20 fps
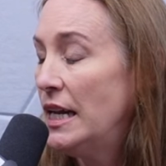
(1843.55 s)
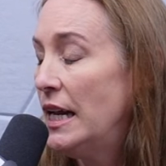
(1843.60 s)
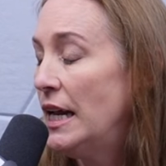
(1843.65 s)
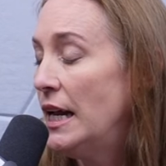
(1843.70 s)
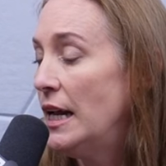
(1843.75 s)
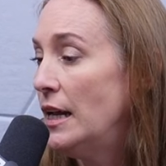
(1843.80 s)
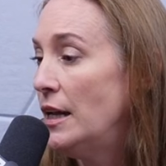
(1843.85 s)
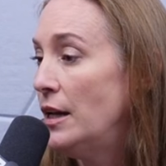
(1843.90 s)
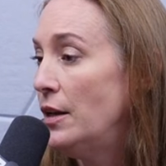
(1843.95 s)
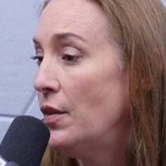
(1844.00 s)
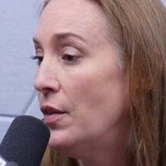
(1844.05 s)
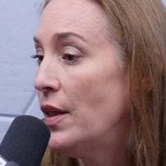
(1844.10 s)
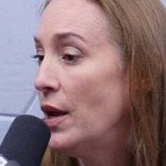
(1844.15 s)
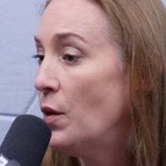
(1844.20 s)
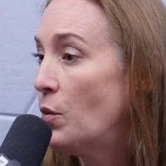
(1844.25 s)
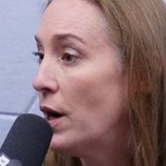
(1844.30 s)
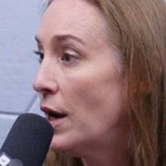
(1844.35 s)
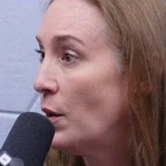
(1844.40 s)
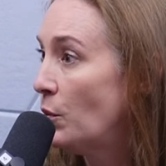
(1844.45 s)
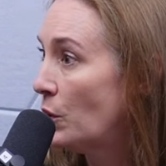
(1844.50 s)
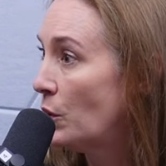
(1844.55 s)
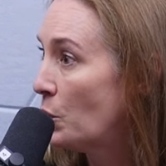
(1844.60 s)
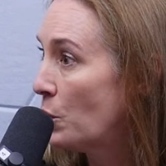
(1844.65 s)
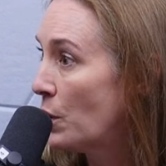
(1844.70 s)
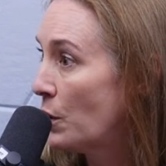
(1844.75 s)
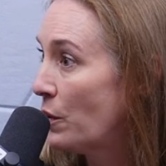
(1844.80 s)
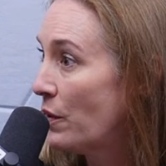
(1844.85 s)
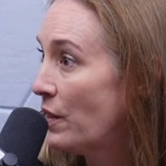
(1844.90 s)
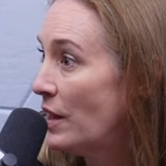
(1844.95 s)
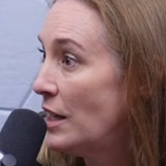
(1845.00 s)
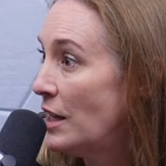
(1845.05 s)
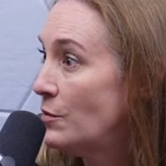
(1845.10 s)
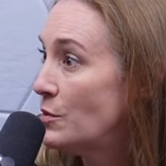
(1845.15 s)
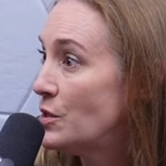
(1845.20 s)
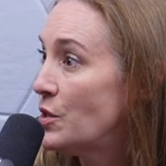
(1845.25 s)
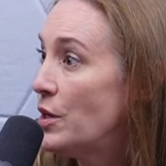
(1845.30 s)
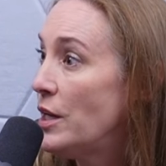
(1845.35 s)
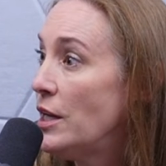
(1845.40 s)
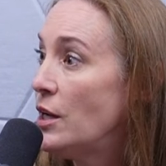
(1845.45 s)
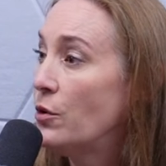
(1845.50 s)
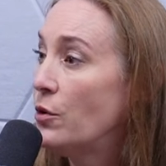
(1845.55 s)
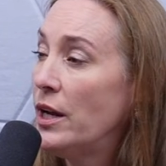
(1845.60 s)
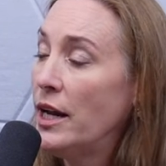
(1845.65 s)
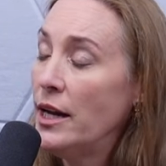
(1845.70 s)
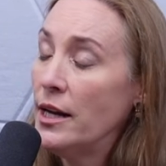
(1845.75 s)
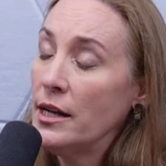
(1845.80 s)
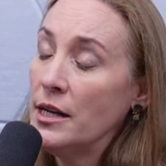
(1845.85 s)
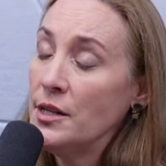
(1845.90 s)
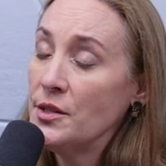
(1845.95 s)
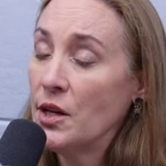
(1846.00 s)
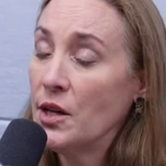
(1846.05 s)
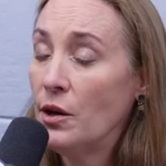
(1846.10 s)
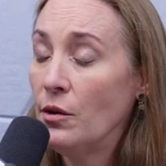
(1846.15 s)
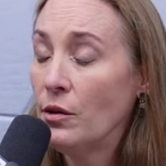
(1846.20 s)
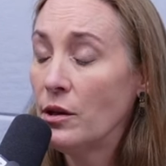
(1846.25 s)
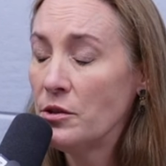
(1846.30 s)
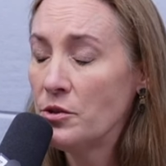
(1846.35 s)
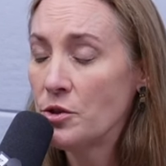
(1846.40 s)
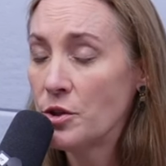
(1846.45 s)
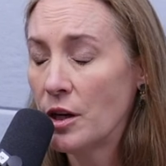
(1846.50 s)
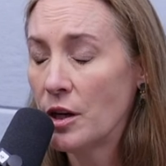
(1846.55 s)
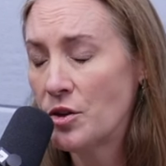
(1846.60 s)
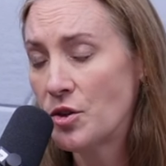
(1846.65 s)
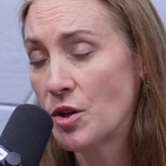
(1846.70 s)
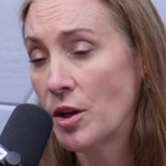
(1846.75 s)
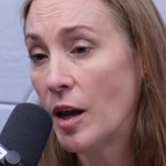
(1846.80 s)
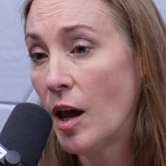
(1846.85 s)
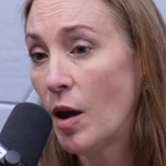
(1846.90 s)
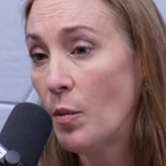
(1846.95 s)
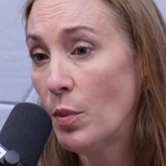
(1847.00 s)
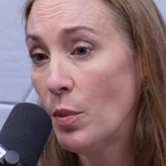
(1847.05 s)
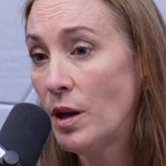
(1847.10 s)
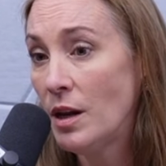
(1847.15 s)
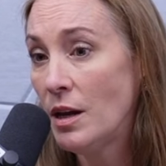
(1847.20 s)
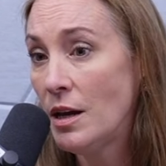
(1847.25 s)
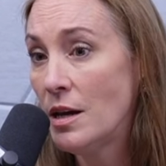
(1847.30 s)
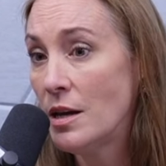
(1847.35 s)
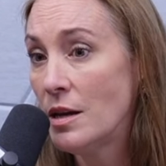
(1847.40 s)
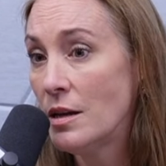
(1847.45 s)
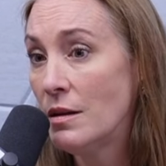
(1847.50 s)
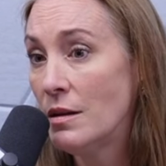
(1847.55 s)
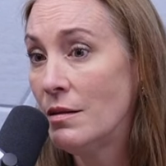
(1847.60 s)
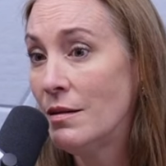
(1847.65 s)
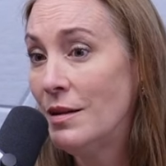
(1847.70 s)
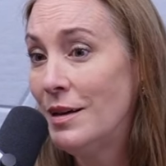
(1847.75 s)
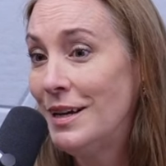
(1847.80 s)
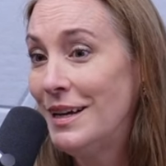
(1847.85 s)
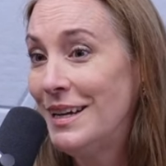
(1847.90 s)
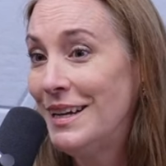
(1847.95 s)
And they were able to work with him. So he created his own construction company and